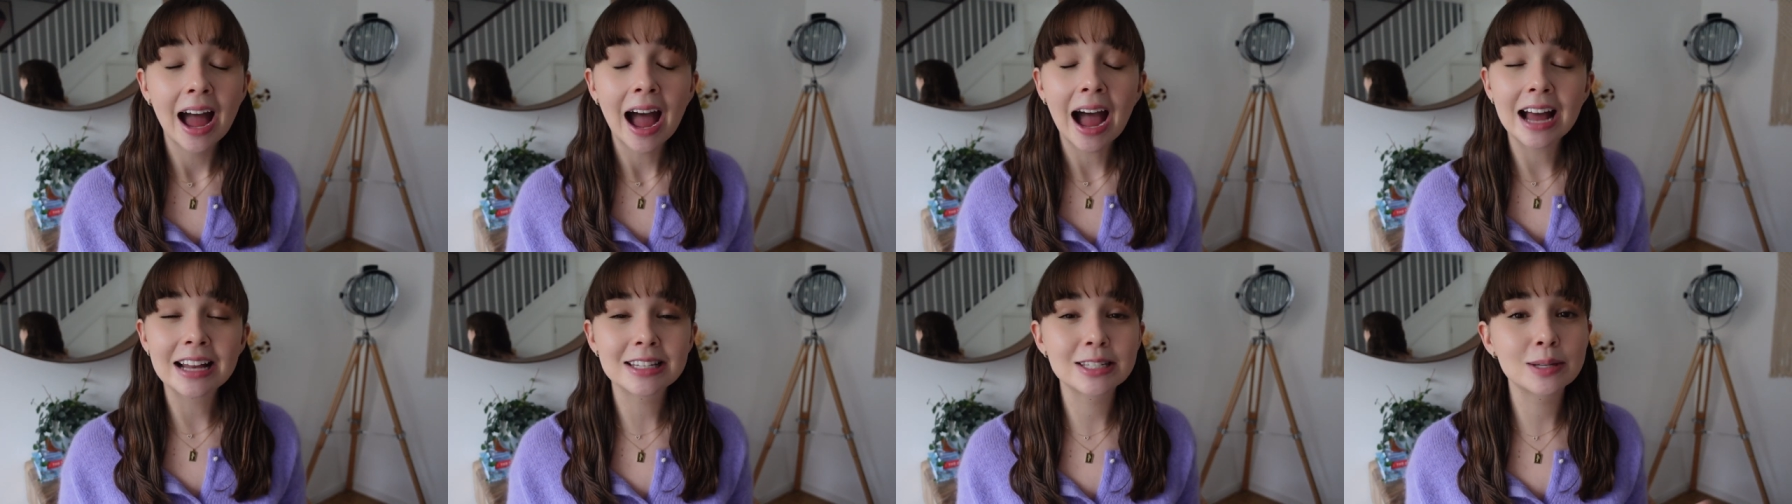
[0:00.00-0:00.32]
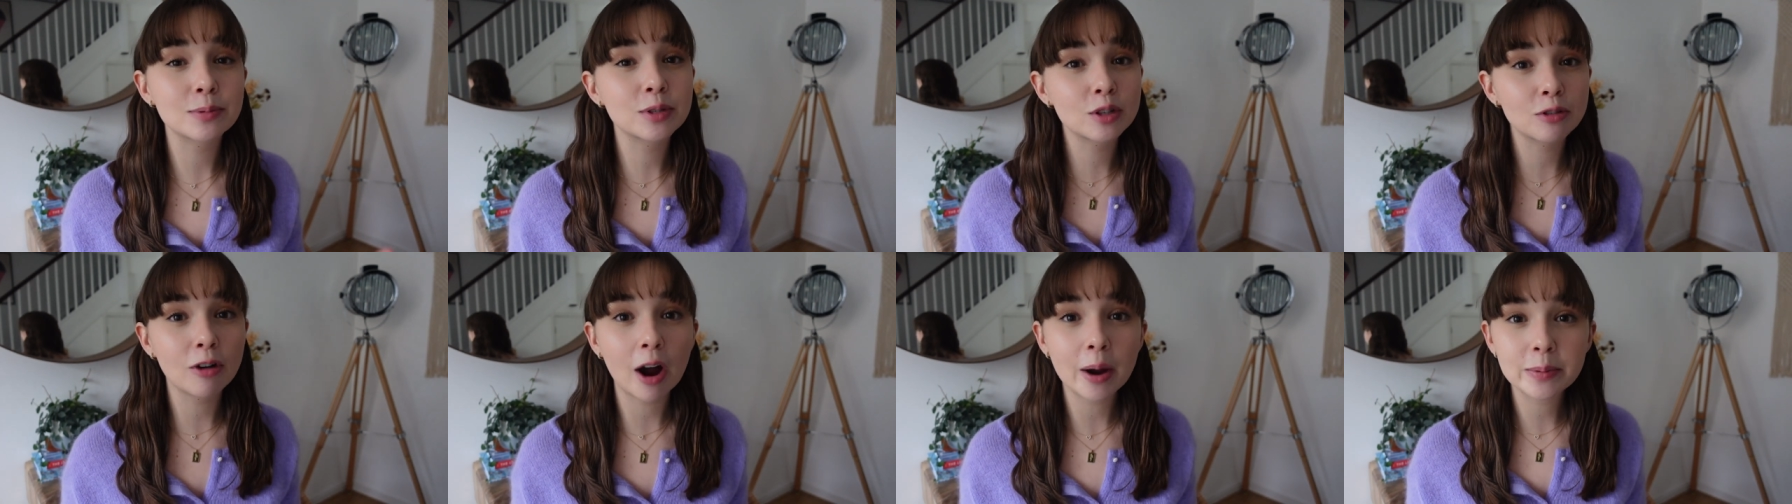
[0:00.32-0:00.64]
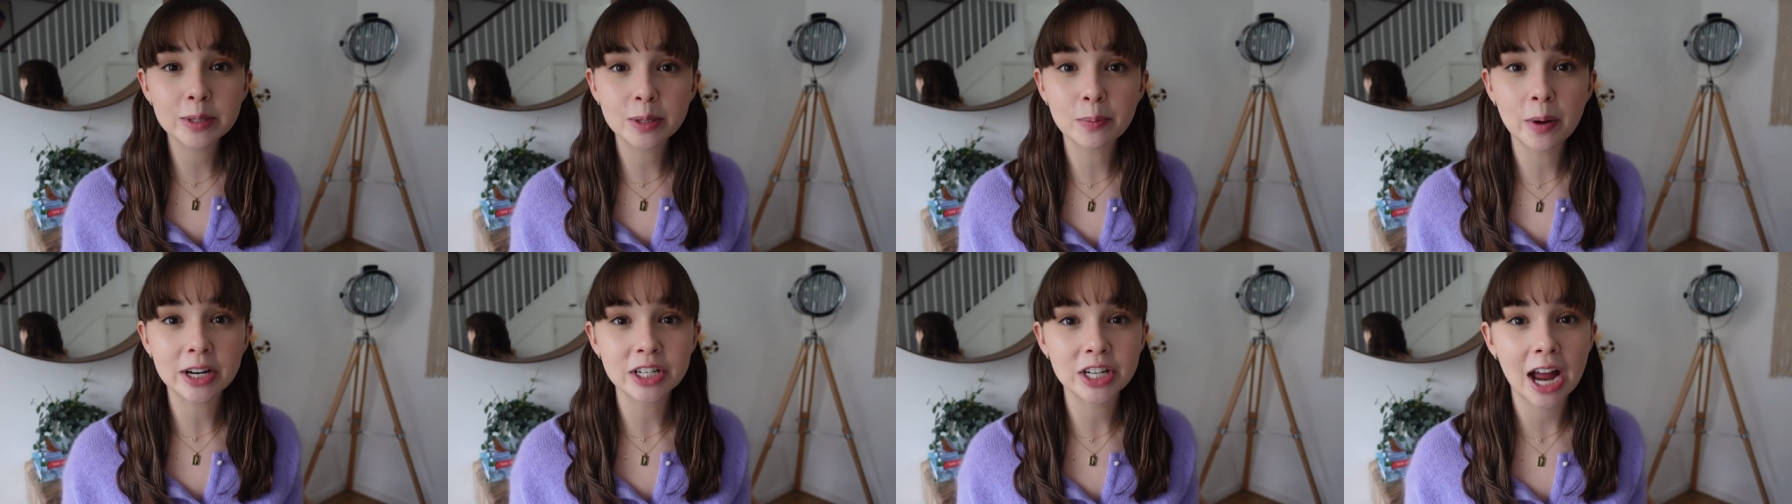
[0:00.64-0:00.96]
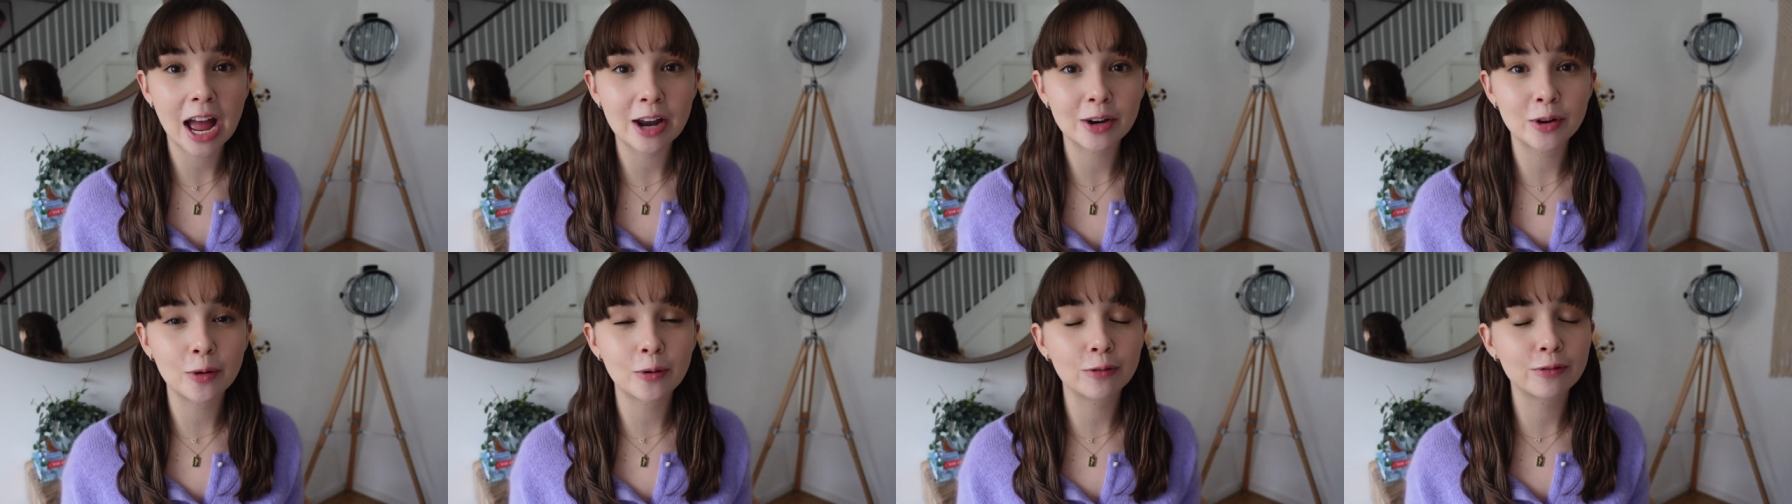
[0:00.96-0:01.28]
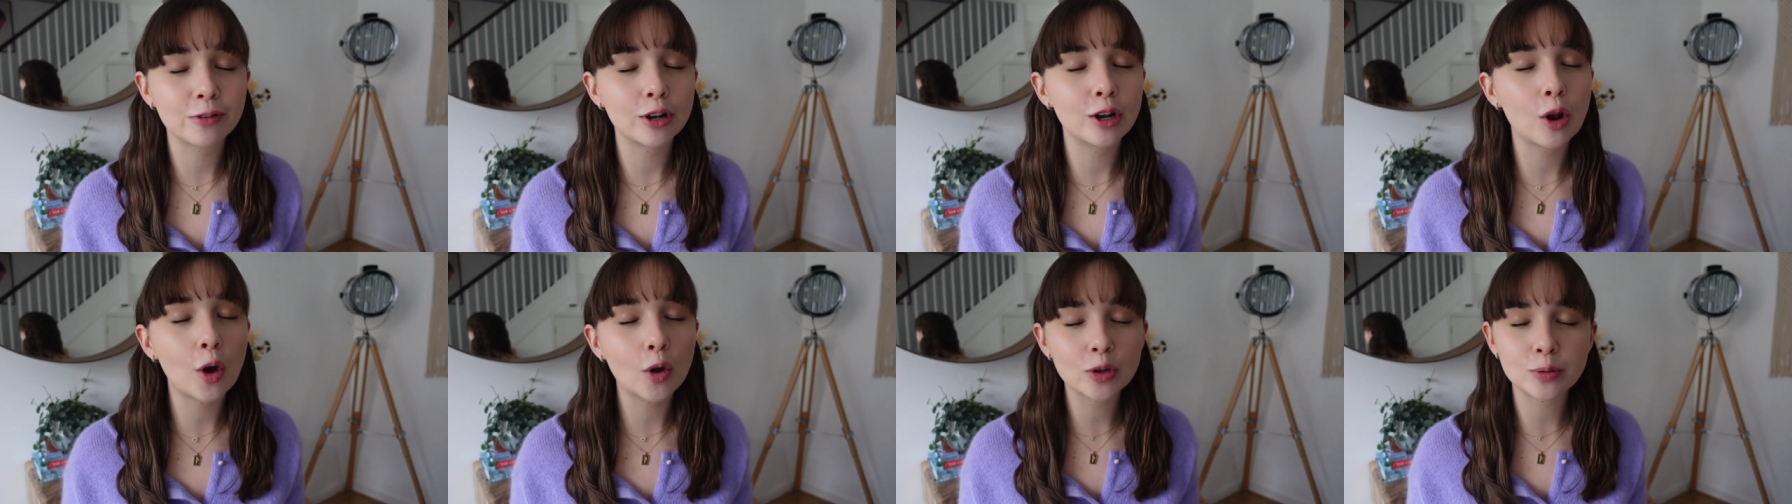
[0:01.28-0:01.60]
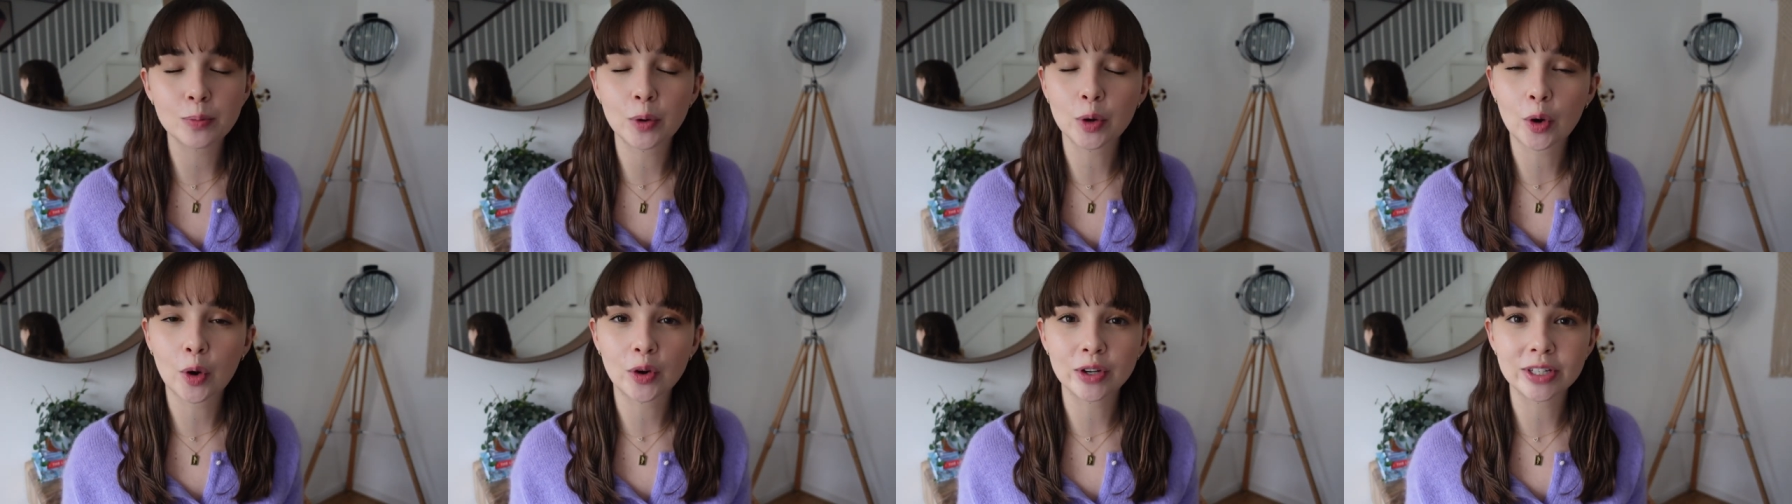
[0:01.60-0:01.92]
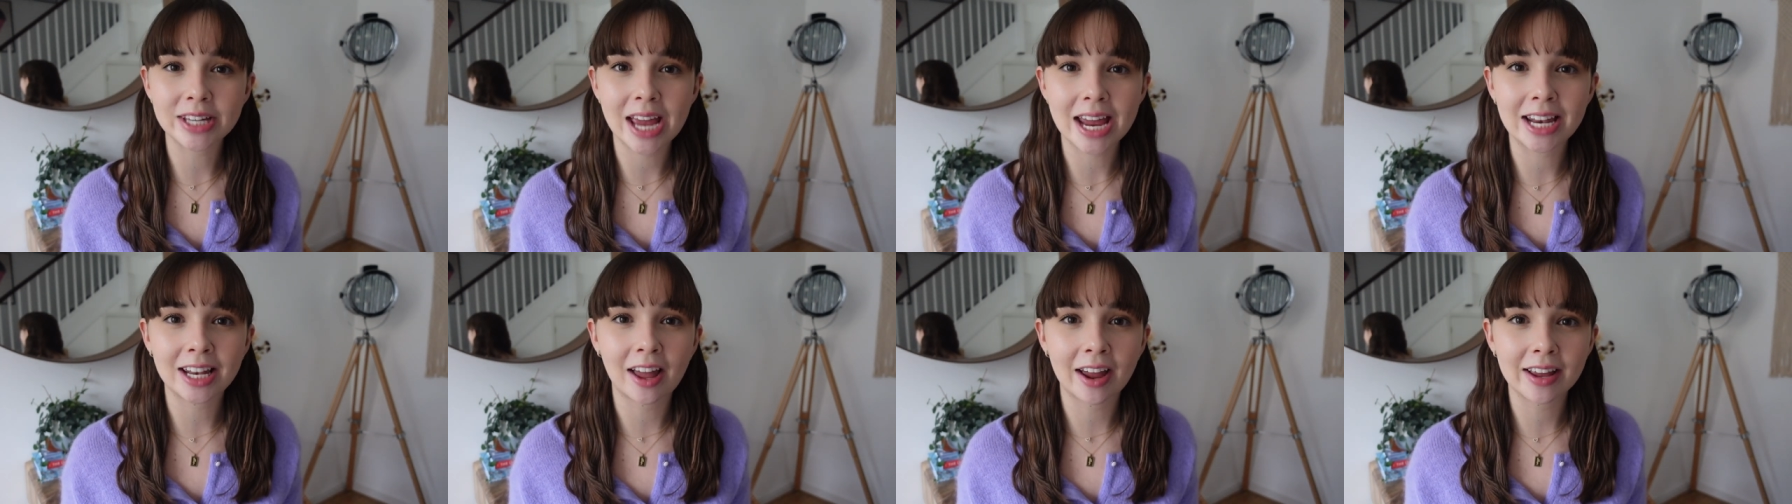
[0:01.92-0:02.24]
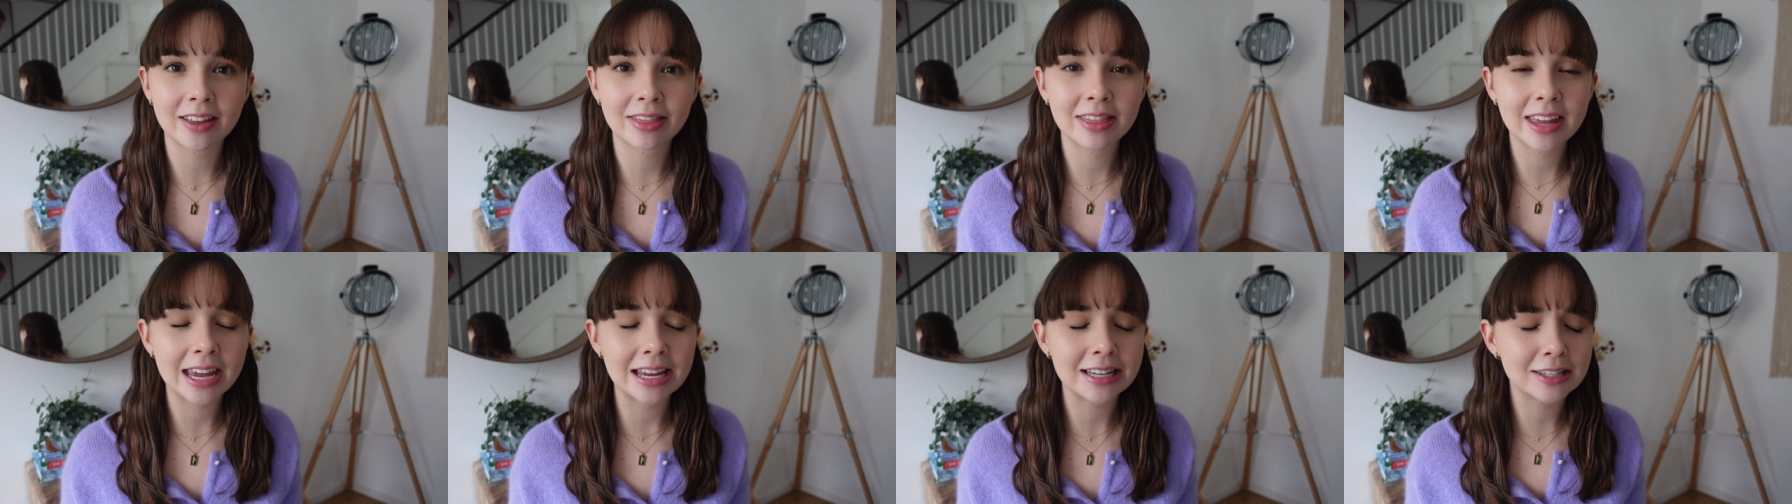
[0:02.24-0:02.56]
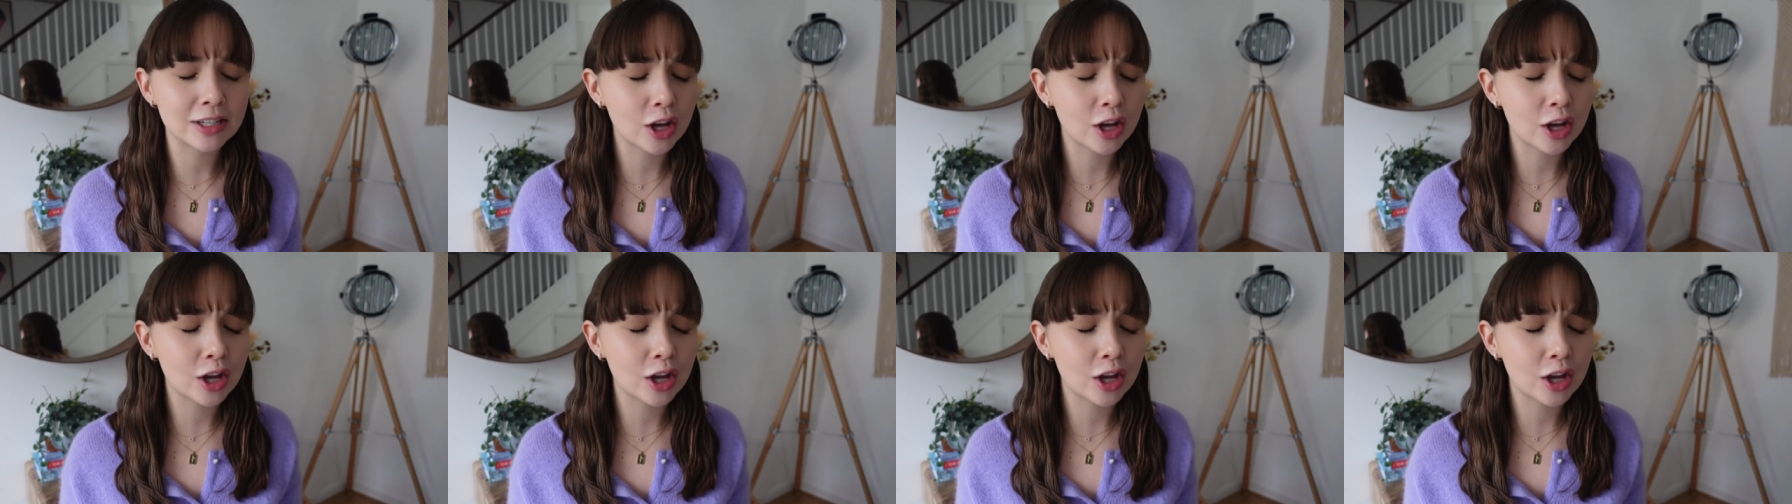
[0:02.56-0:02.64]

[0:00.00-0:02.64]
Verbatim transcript: and subscribe to my channel for lots more content like this.